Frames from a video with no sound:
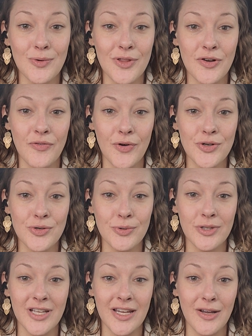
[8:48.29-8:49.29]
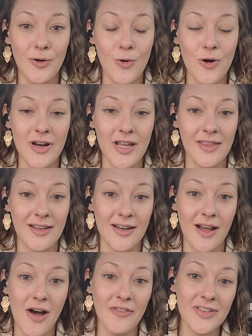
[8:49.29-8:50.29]
whether virtually or in an
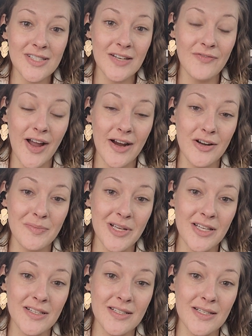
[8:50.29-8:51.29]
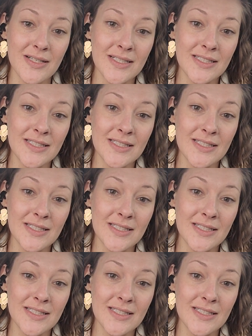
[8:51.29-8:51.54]
office environment.